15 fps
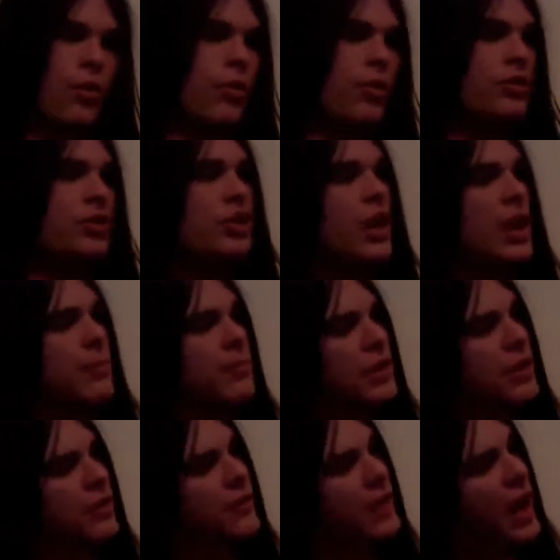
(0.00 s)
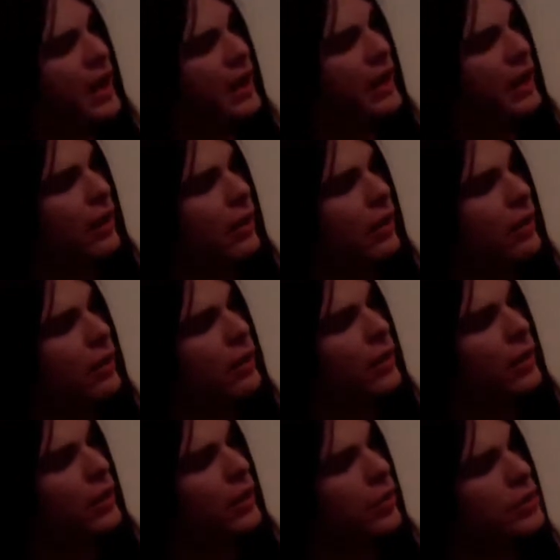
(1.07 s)
chord shape that you've got here,
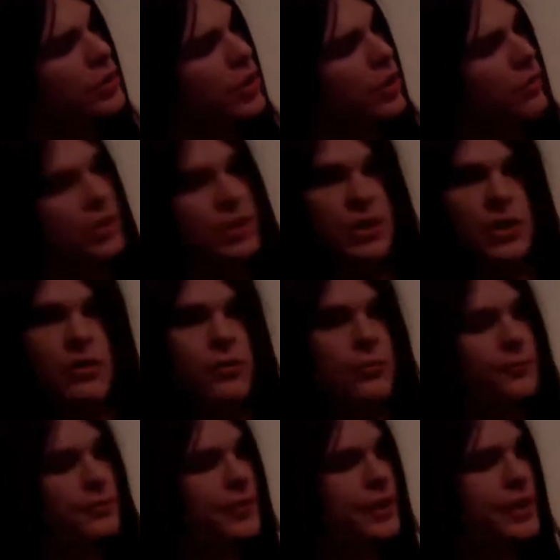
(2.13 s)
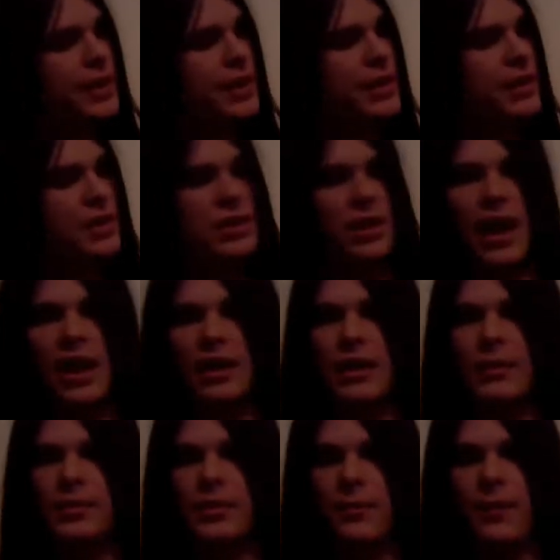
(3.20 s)
your 2 and 2, slide
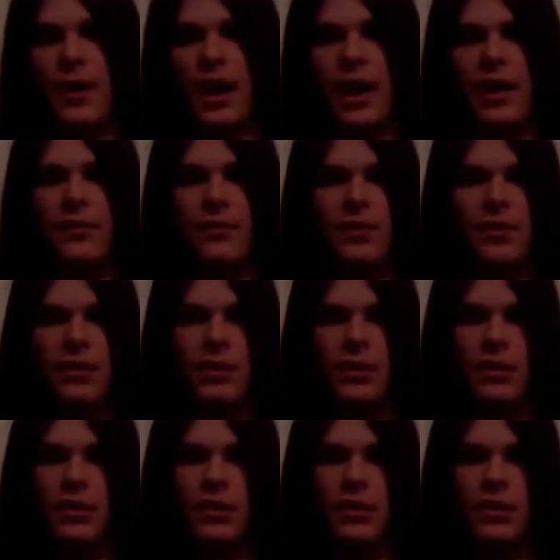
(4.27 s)
it up to 5.